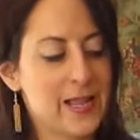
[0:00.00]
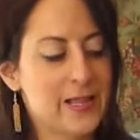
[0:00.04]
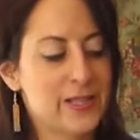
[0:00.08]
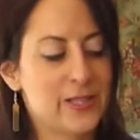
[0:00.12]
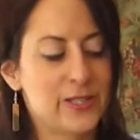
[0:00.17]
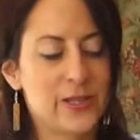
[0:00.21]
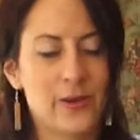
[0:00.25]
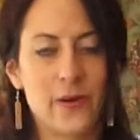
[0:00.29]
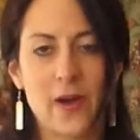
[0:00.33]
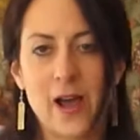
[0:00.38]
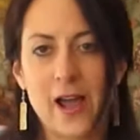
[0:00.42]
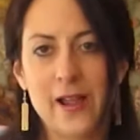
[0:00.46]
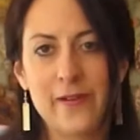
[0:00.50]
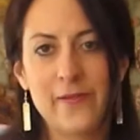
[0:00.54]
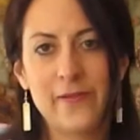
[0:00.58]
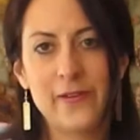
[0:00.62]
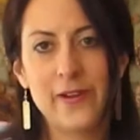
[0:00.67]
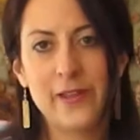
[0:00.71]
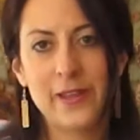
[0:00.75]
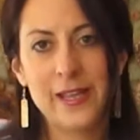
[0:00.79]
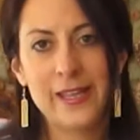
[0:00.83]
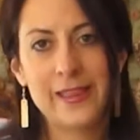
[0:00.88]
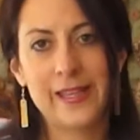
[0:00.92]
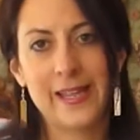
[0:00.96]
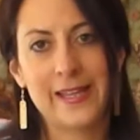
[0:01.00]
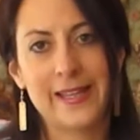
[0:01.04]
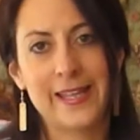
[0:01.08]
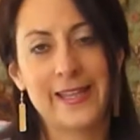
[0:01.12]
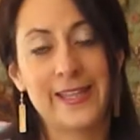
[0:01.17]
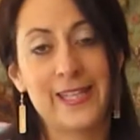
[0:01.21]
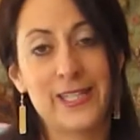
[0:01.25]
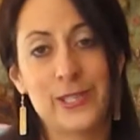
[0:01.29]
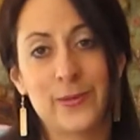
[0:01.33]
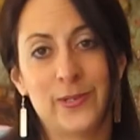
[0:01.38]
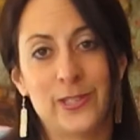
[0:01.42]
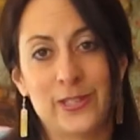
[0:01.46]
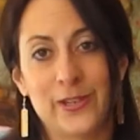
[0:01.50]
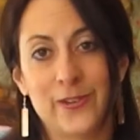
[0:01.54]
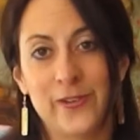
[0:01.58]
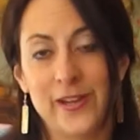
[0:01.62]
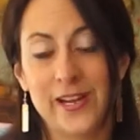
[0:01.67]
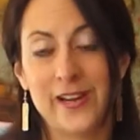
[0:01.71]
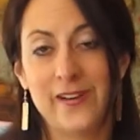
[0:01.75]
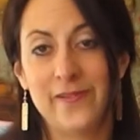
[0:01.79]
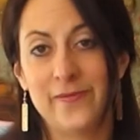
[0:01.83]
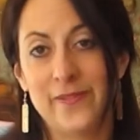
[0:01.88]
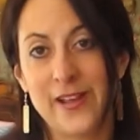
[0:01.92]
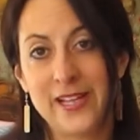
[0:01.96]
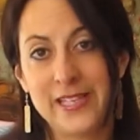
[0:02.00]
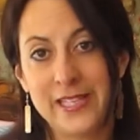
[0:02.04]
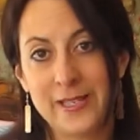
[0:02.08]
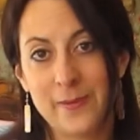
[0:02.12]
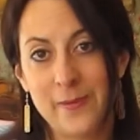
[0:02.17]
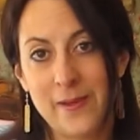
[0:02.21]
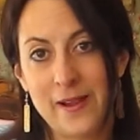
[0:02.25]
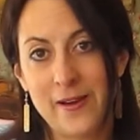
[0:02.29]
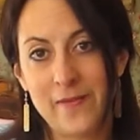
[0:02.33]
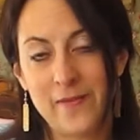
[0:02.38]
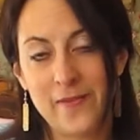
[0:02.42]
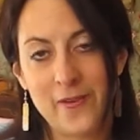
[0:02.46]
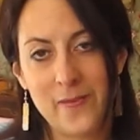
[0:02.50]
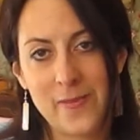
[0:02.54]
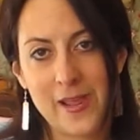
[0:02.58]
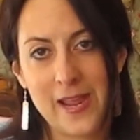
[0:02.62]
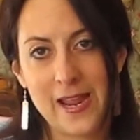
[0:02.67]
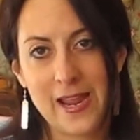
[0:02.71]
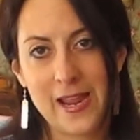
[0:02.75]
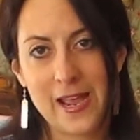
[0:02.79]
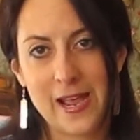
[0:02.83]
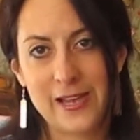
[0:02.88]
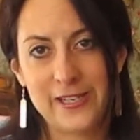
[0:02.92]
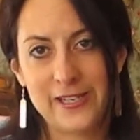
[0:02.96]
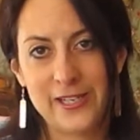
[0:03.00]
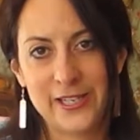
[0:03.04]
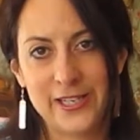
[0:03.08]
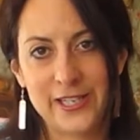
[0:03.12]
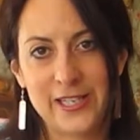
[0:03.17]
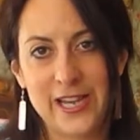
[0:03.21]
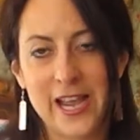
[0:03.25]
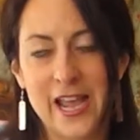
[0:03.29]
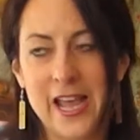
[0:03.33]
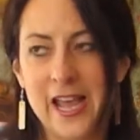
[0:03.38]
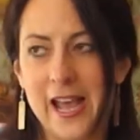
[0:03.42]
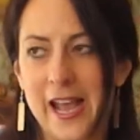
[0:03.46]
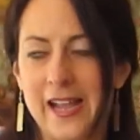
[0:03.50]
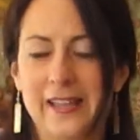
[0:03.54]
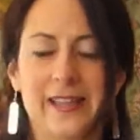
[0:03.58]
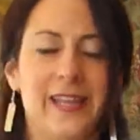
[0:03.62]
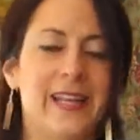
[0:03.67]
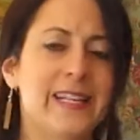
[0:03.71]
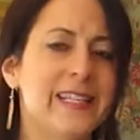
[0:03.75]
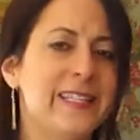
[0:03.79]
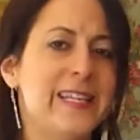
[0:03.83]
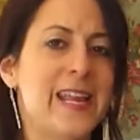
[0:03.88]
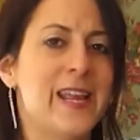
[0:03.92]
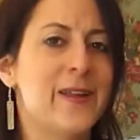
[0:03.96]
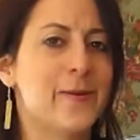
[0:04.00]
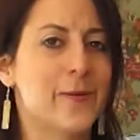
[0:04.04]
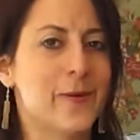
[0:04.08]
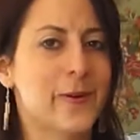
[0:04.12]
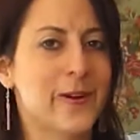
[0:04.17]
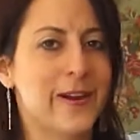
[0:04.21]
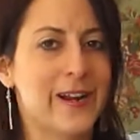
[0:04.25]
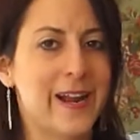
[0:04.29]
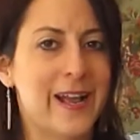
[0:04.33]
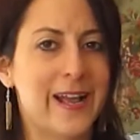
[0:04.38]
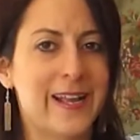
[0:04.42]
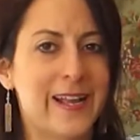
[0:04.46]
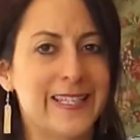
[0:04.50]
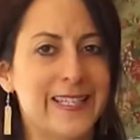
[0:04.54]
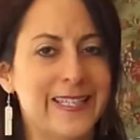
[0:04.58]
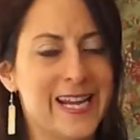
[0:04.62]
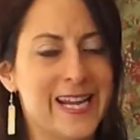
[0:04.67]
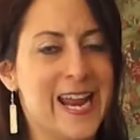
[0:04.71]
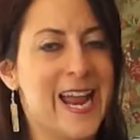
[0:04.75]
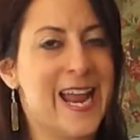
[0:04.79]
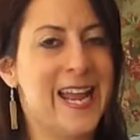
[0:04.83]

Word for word: So I really think that this was a great investment for me. I just, I like staying organized.